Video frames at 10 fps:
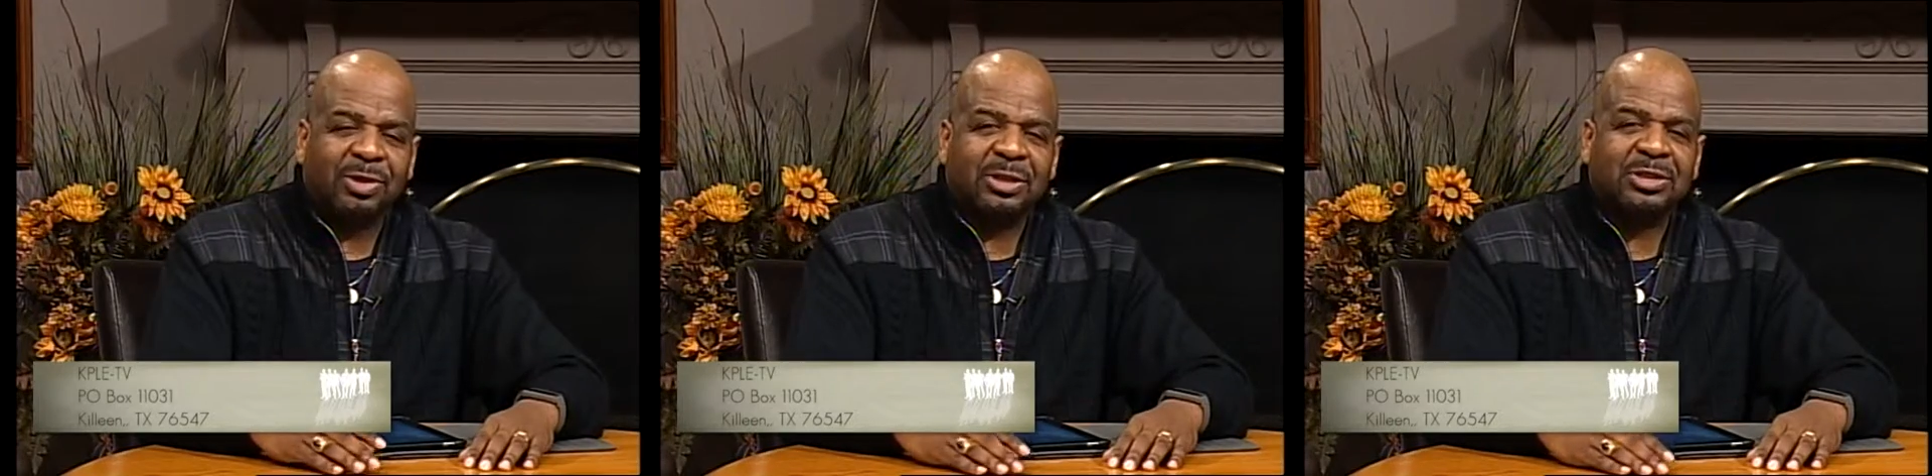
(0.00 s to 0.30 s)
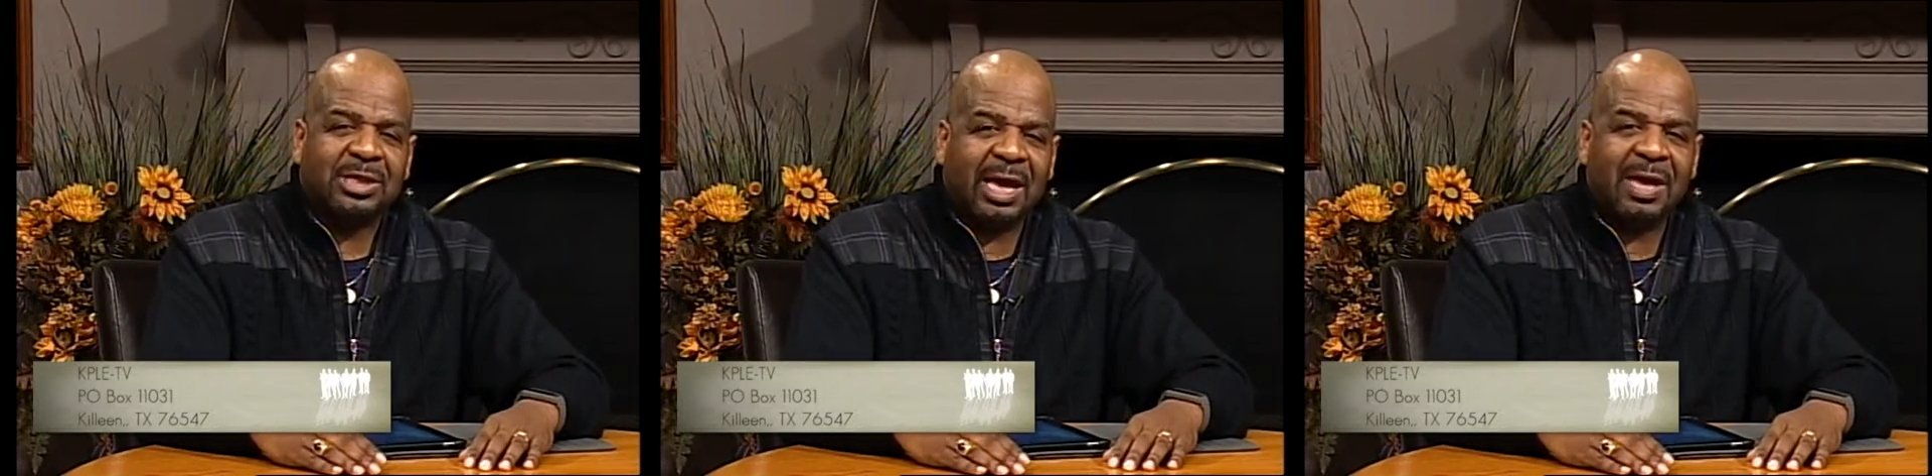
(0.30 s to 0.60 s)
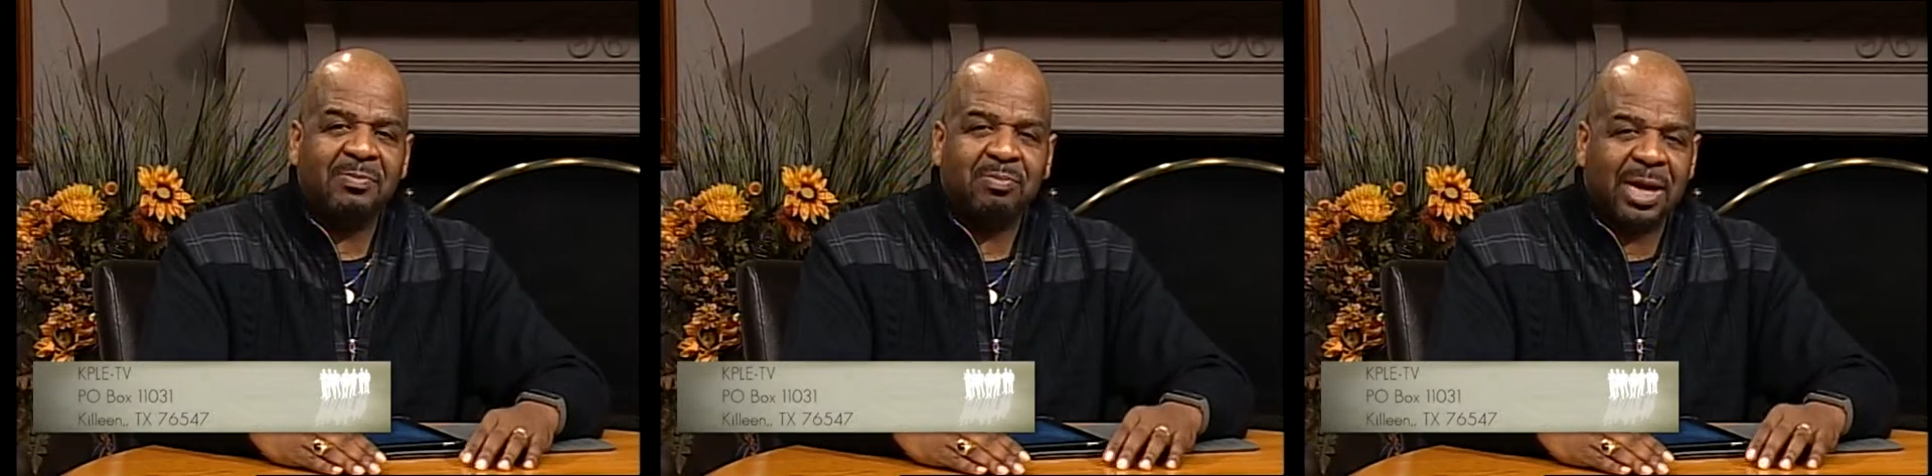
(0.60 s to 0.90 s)
the
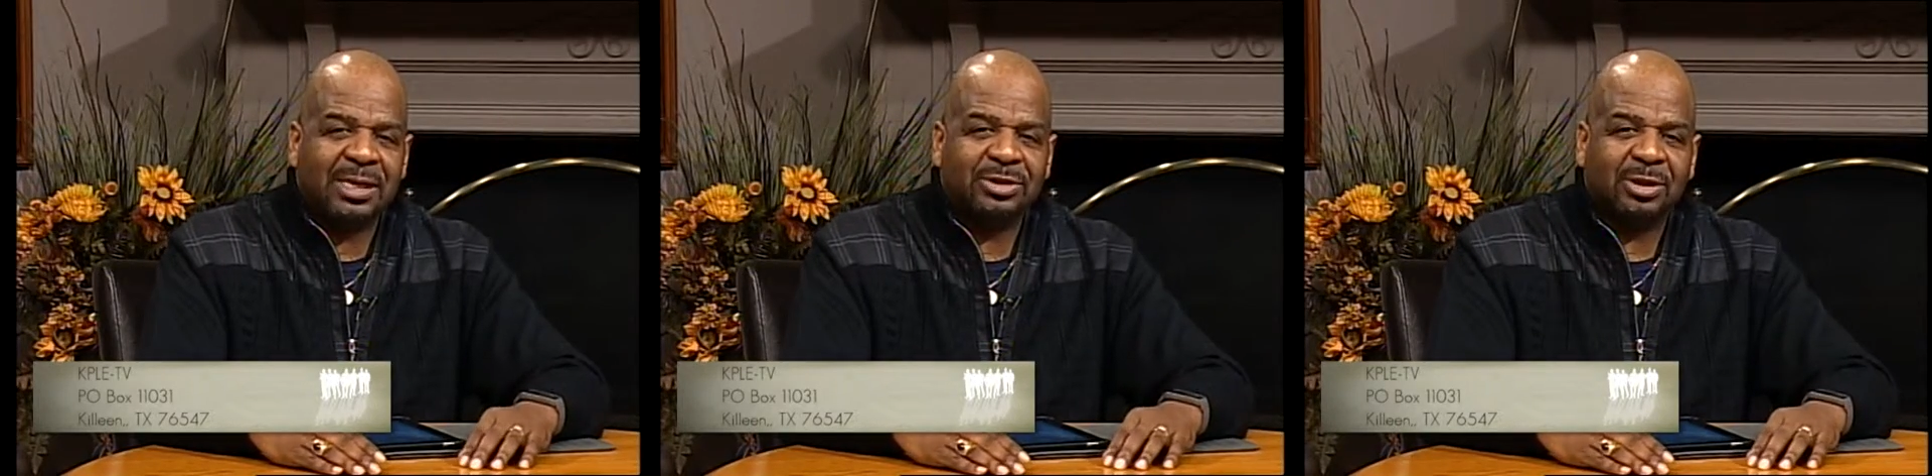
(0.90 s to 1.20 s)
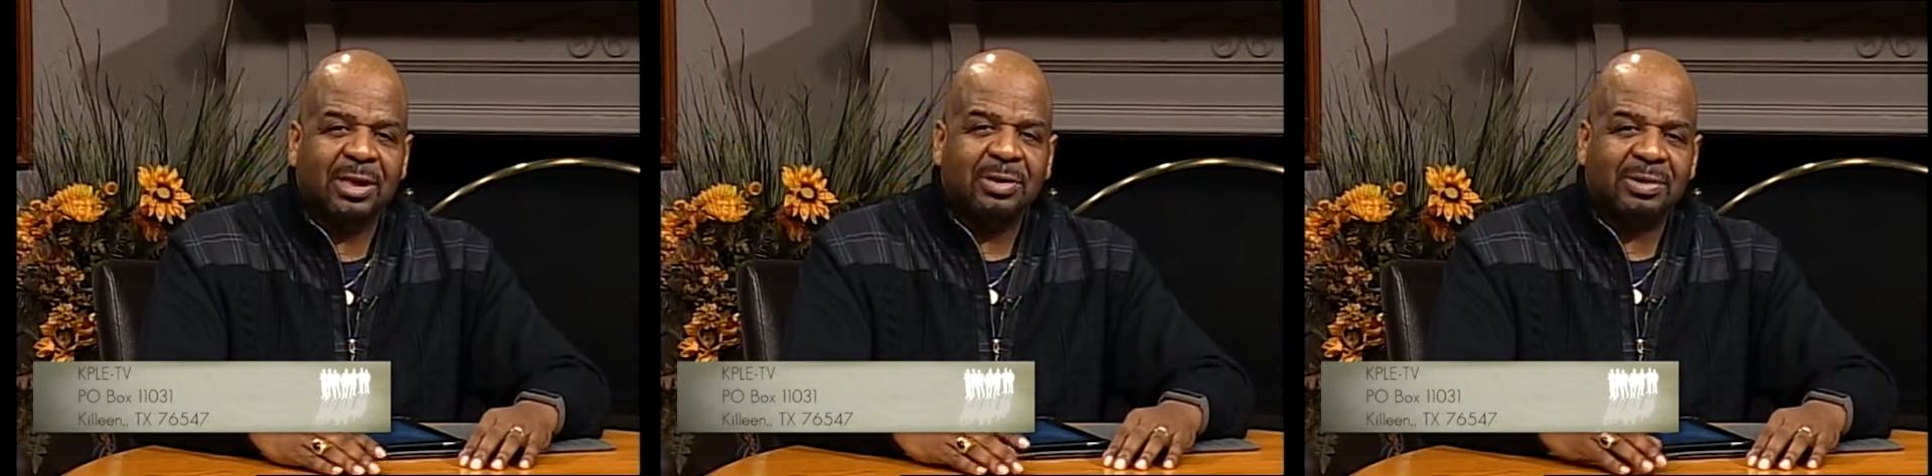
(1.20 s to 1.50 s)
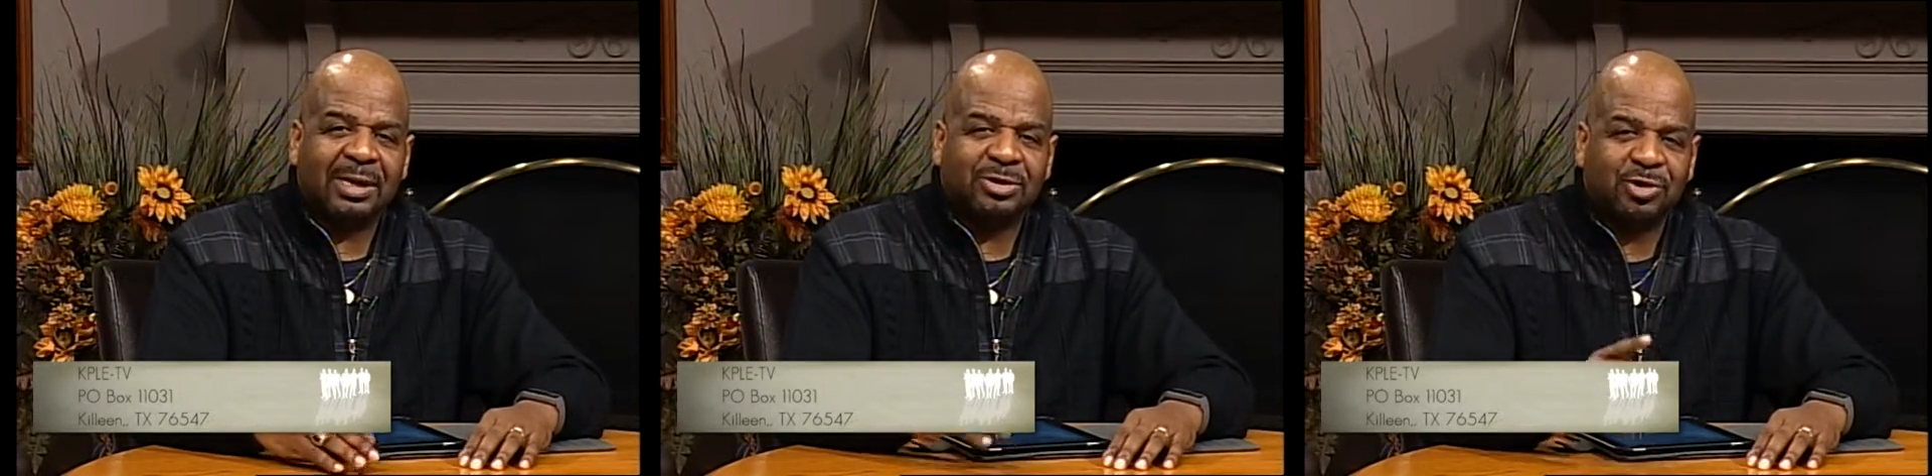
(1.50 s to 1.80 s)
same measure that mm.